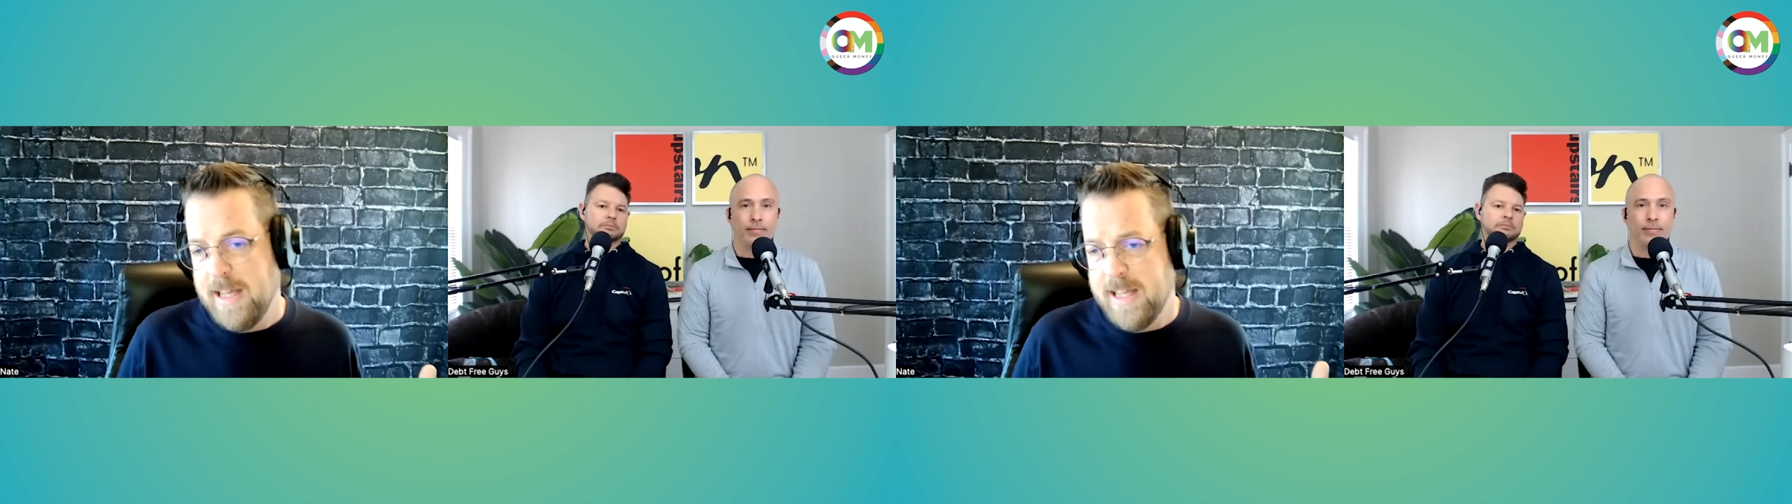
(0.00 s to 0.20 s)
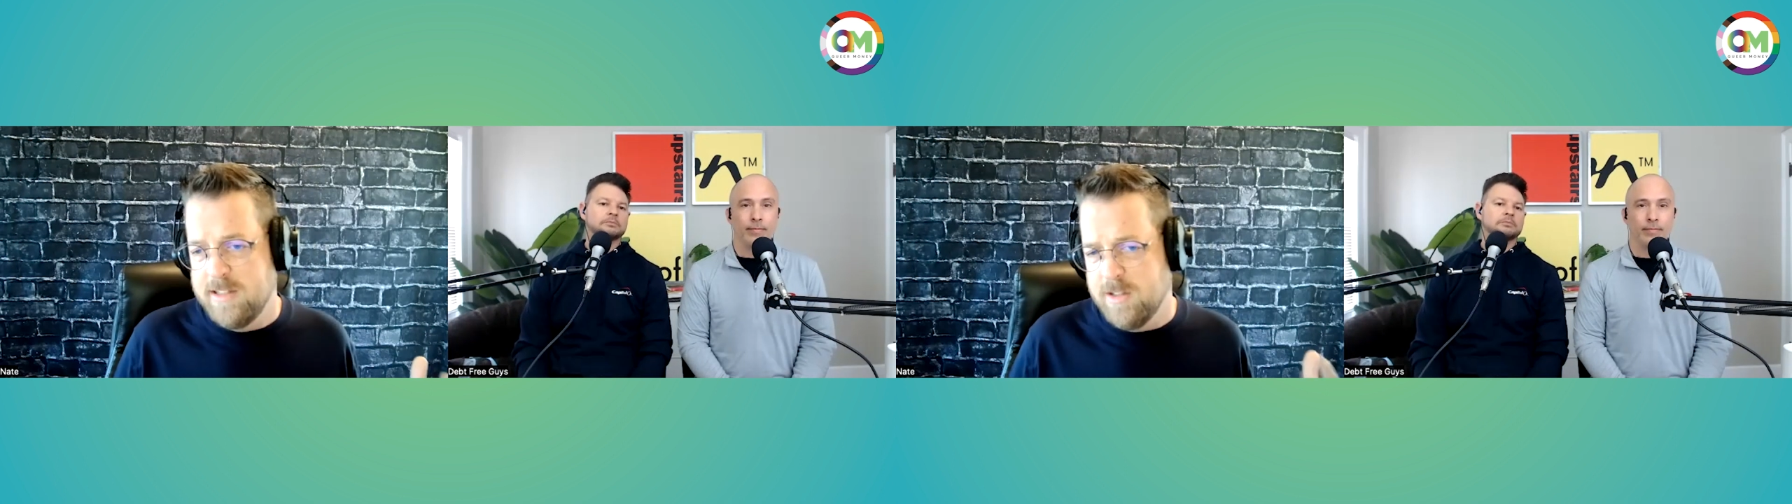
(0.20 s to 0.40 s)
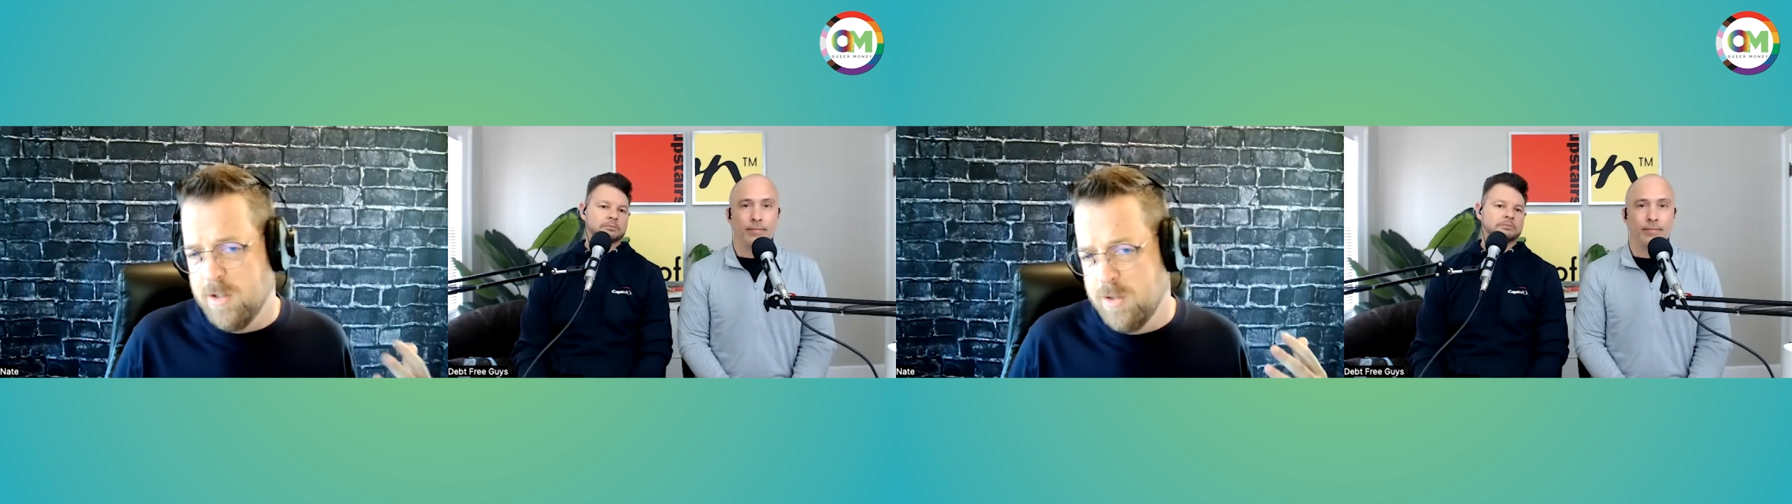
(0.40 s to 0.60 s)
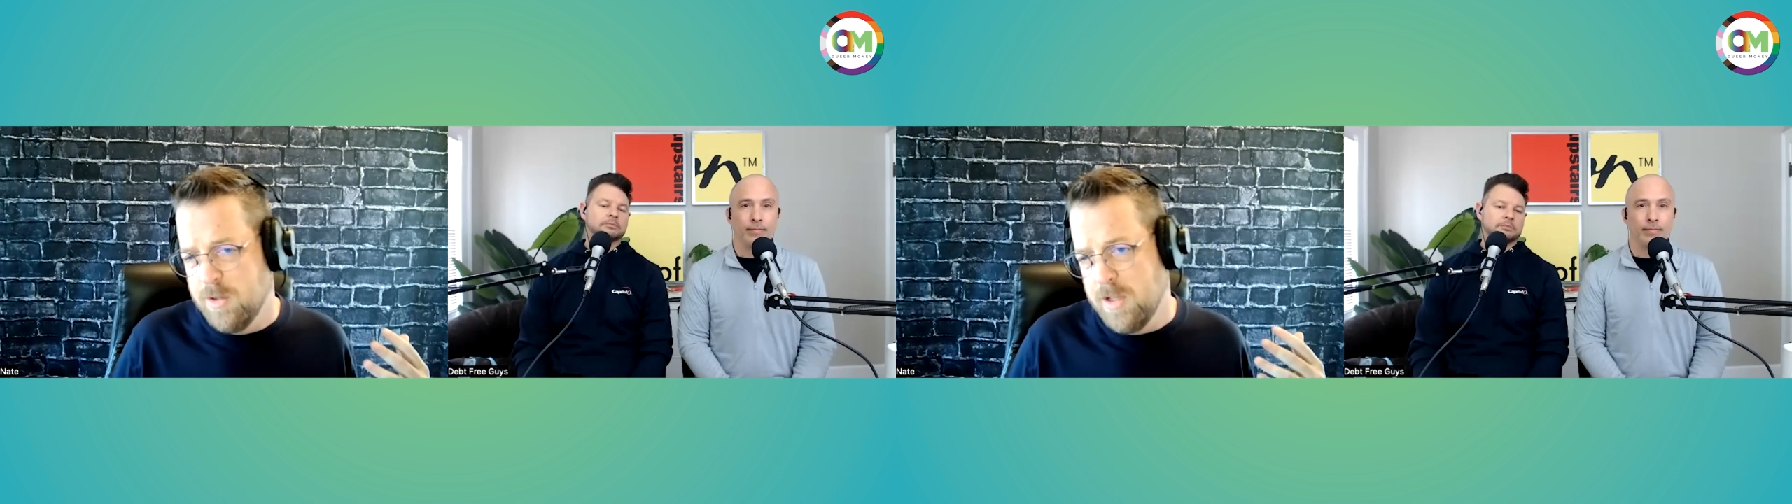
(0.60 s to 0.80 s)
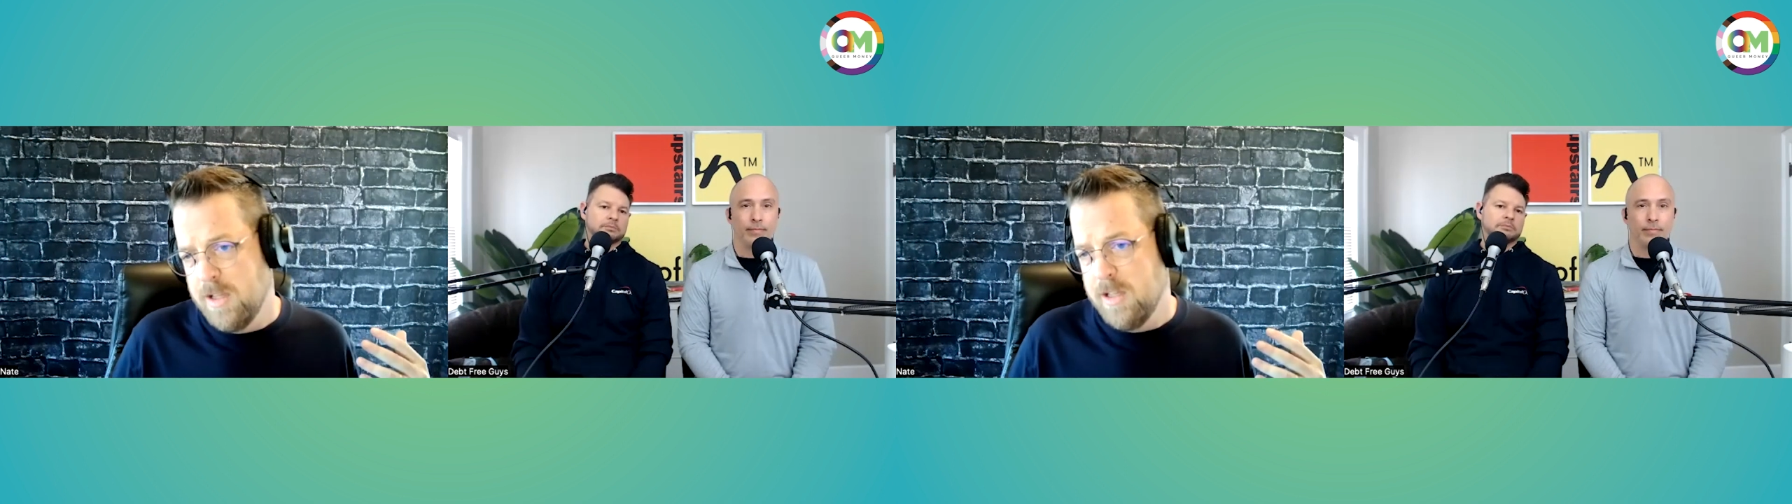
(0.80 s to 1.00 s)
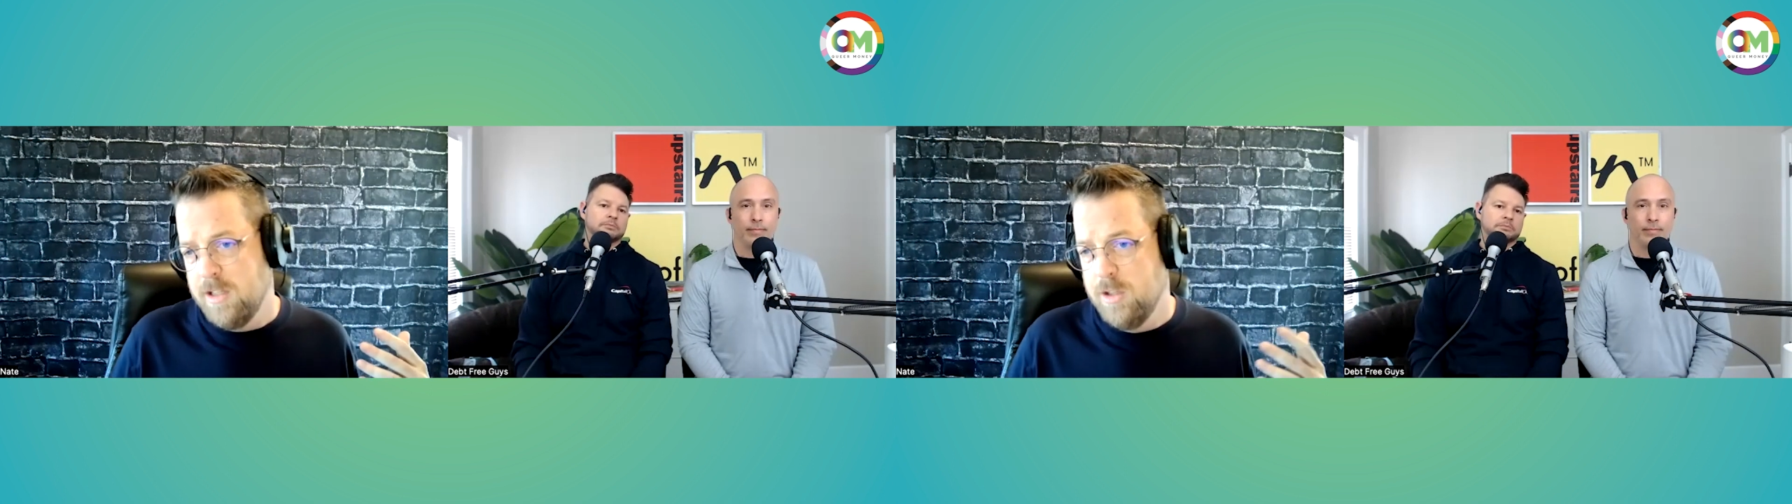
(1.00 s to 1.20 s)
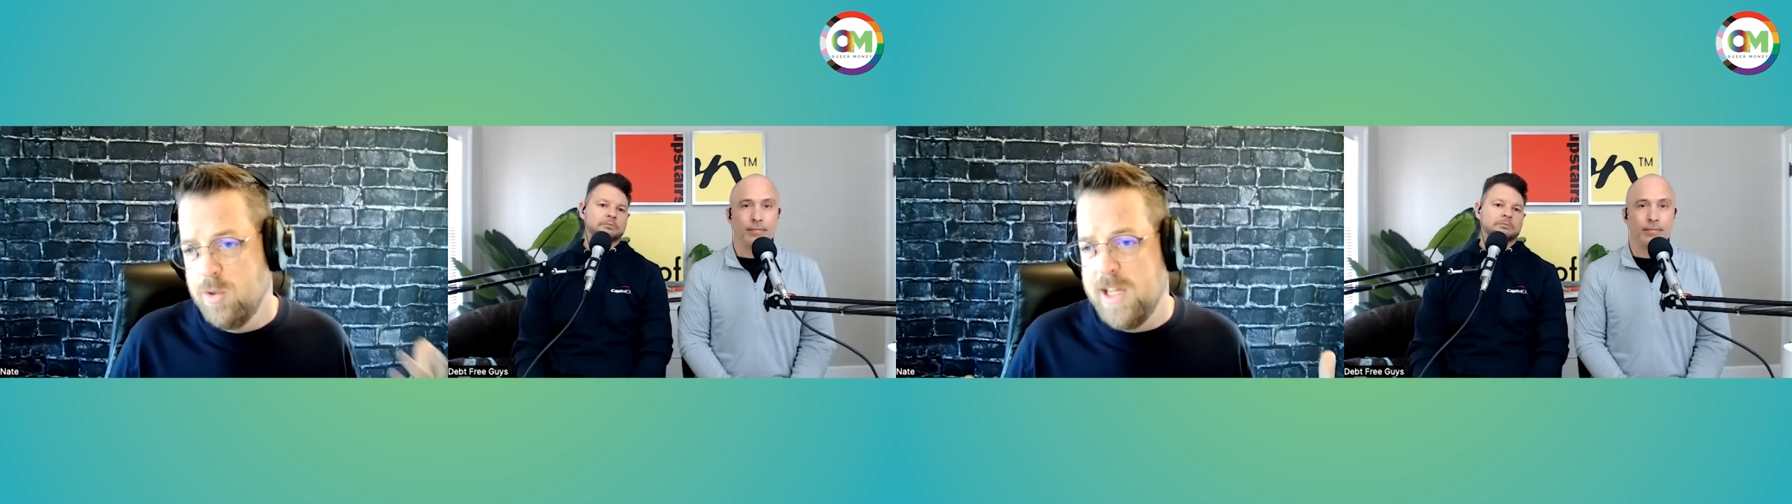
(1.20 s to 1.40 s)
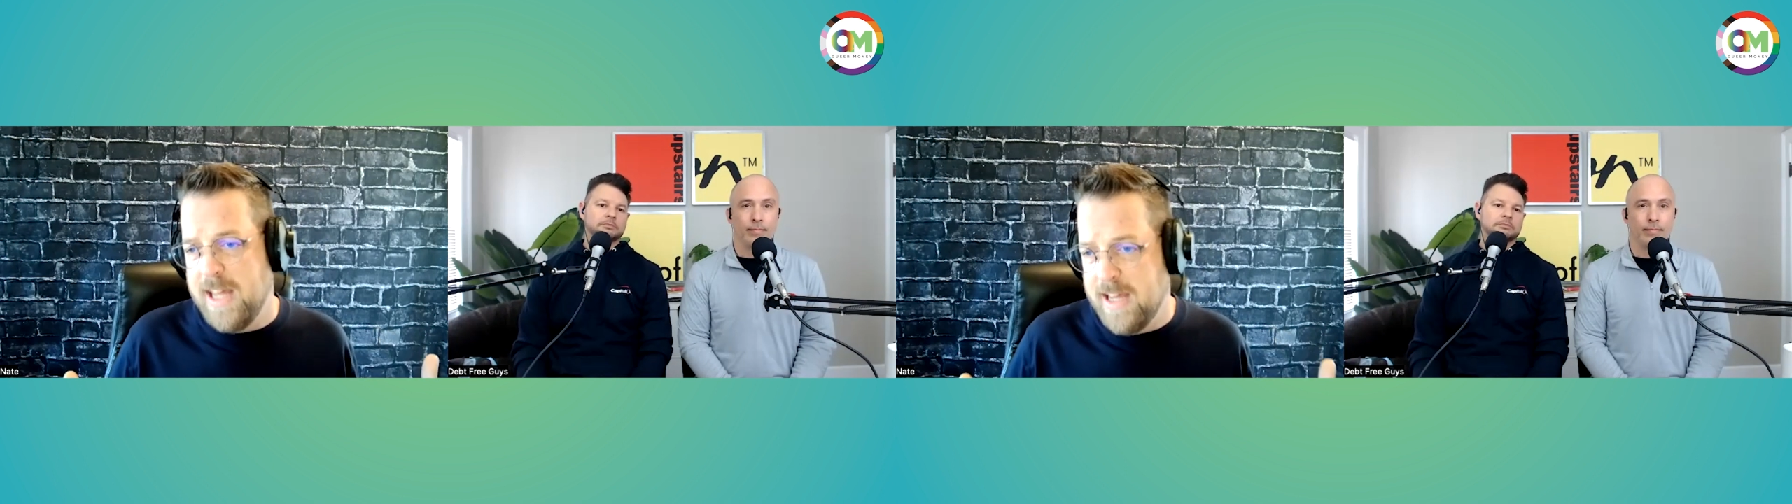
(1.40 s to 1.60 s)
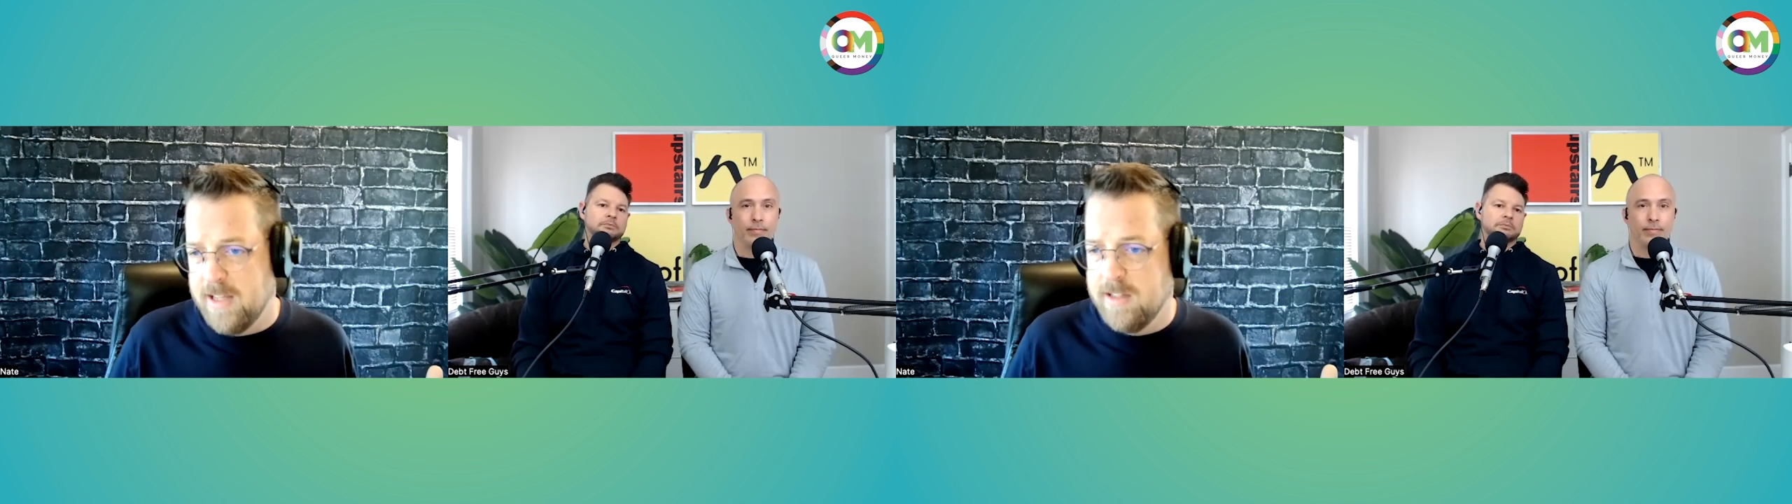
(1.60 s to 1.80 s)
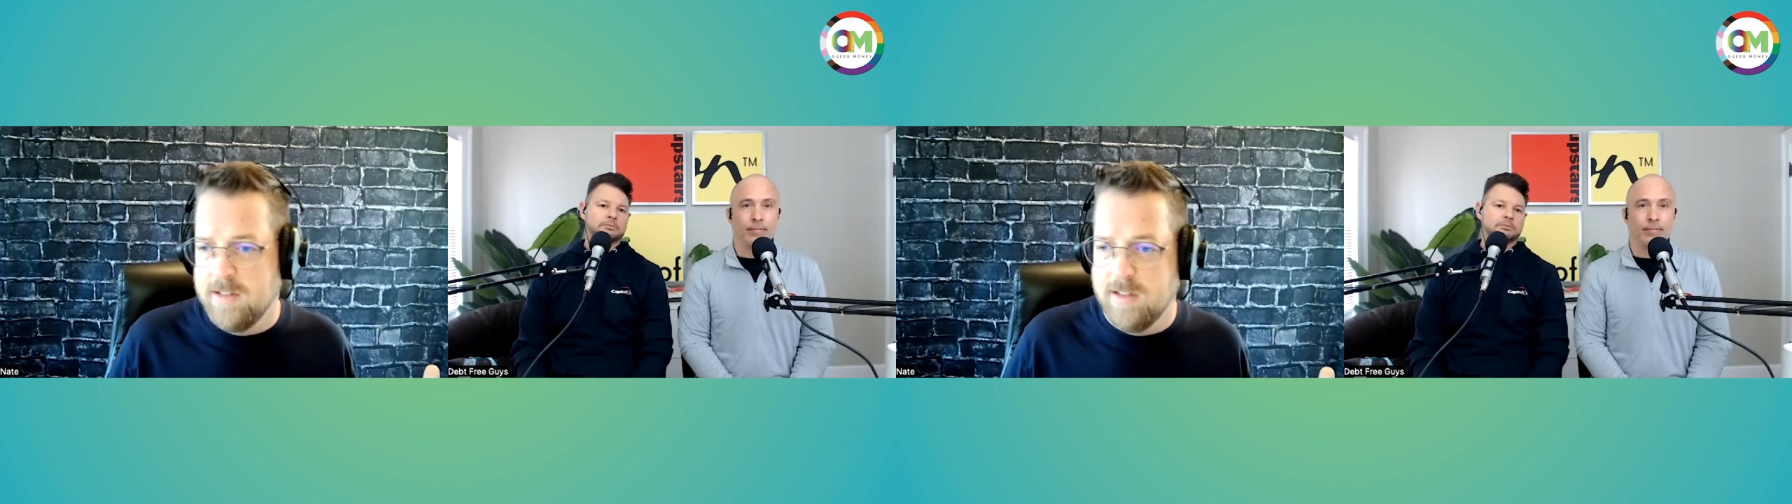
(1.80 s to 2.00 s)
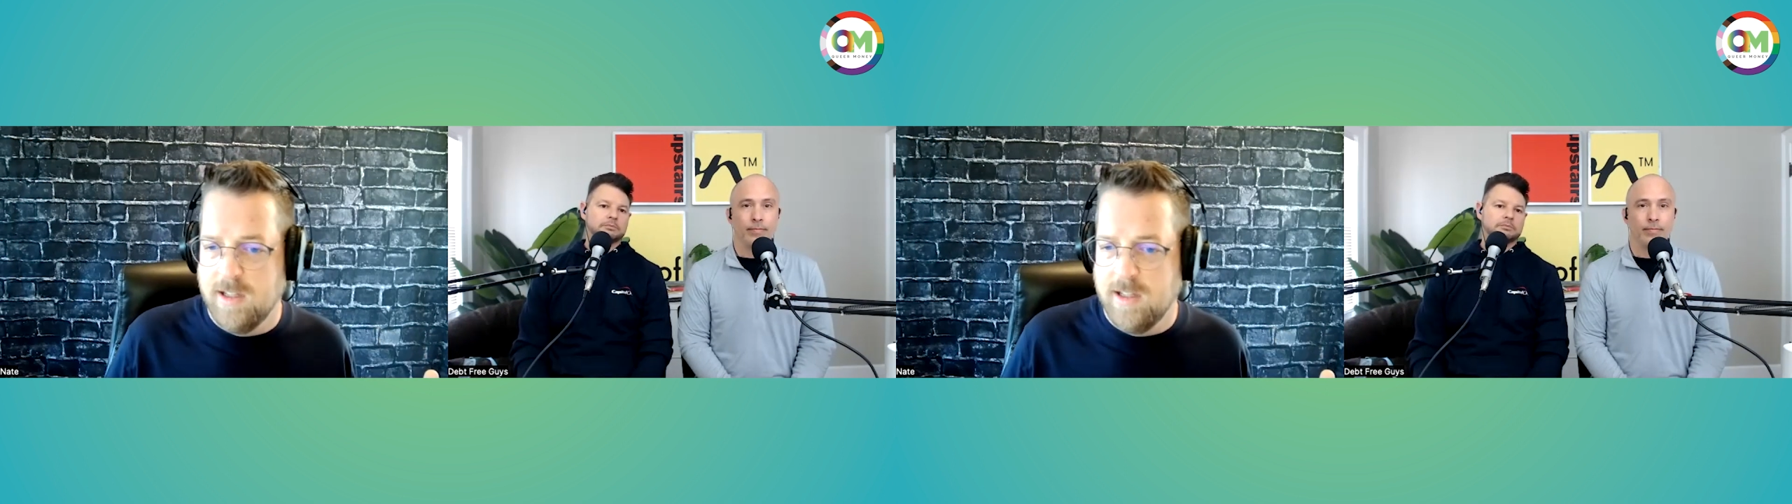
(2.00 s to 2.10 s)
And so you can